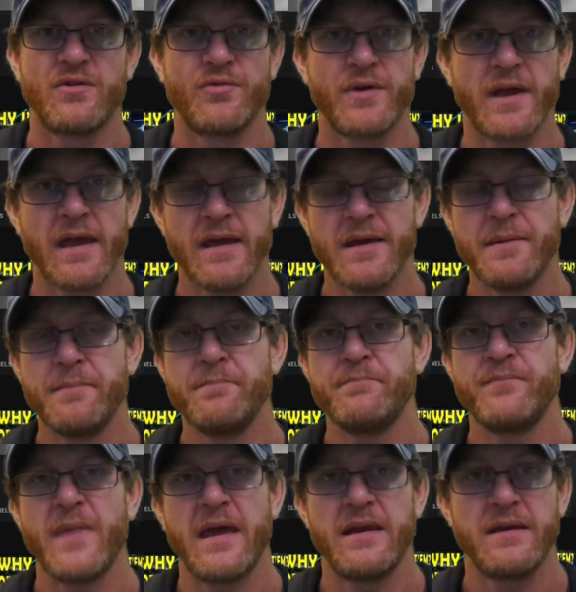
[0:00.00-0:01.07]
game
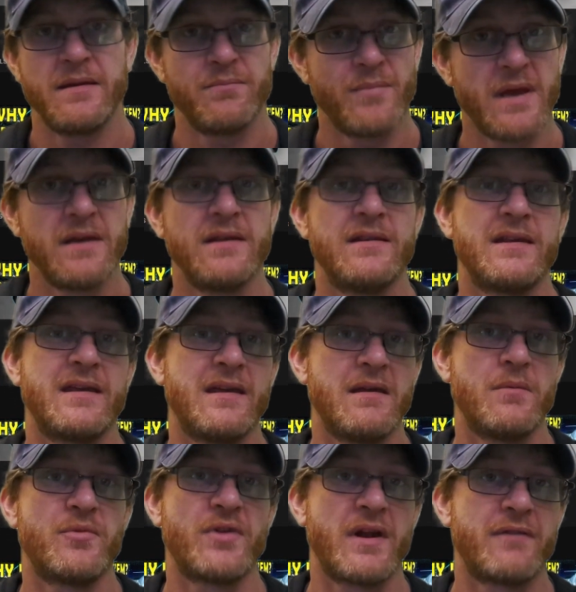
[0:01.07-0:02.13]
and in many of the
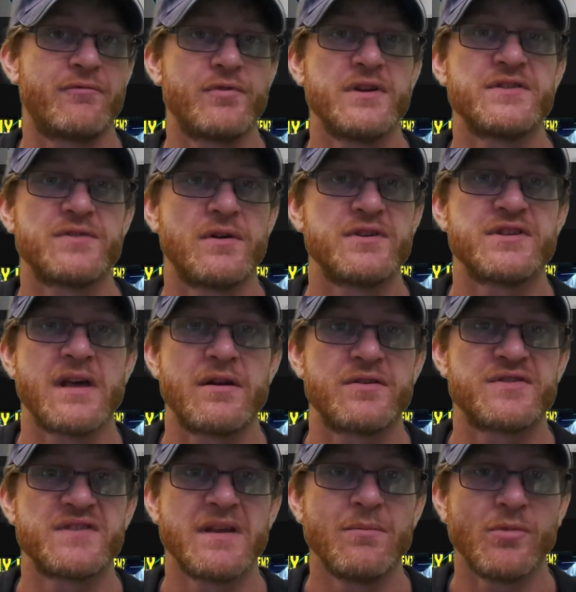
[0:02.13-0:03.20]
games that I've researched that are
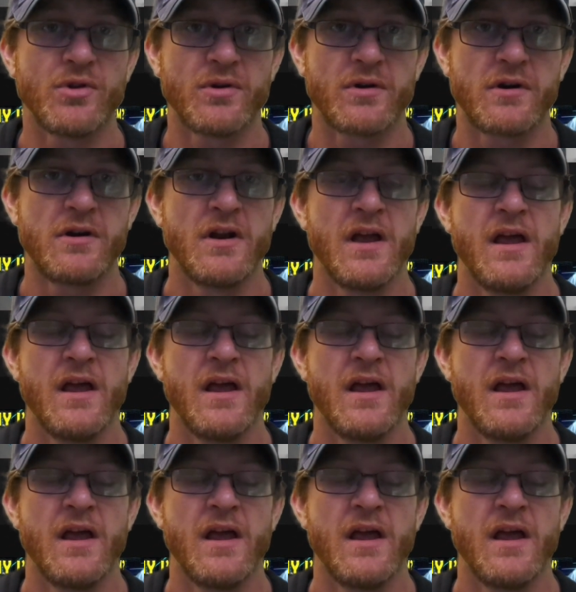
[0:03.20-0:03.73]
similar,